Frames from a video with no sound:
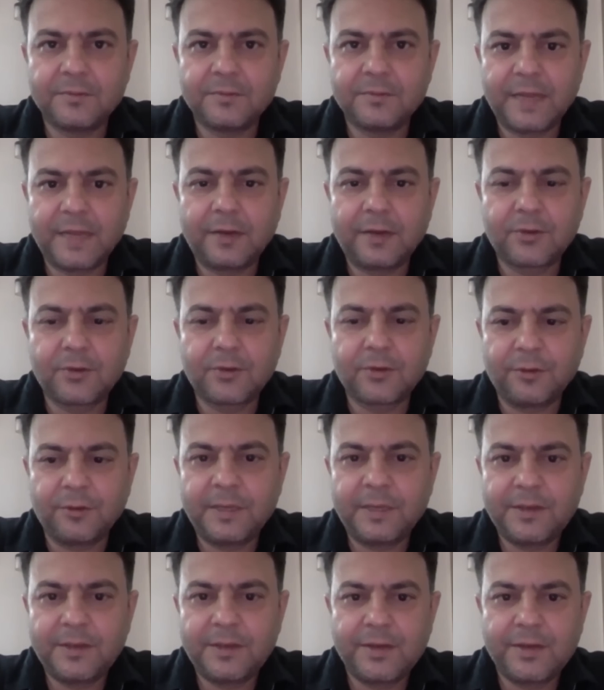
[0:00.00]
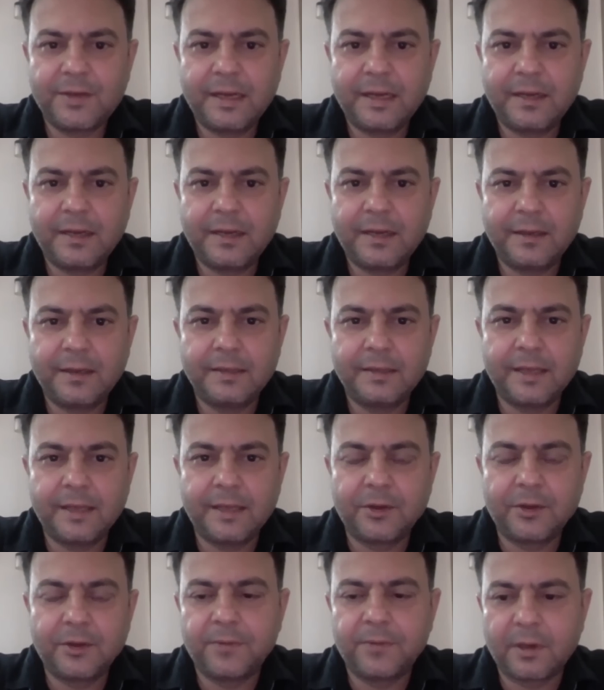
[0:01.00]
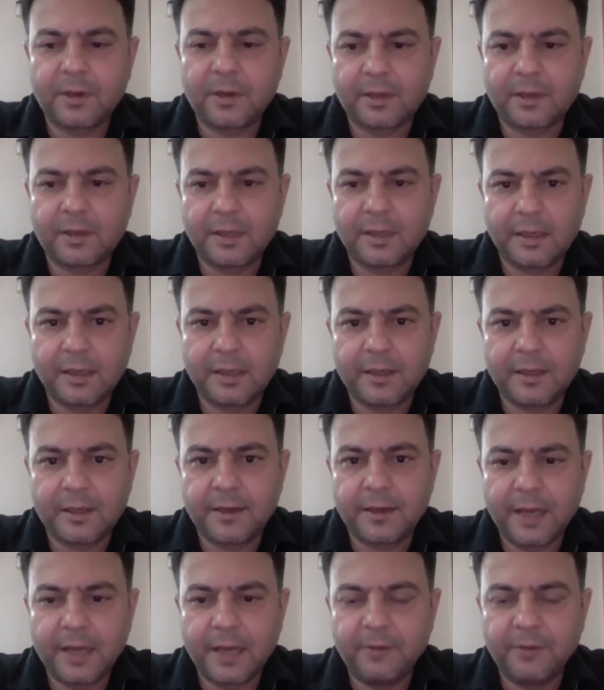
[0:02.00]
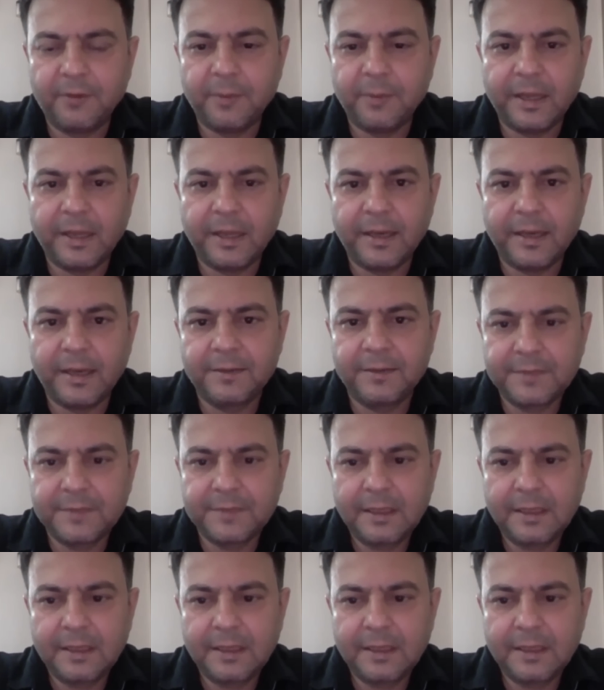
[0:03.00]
Thank you so much, and thank you for having me here,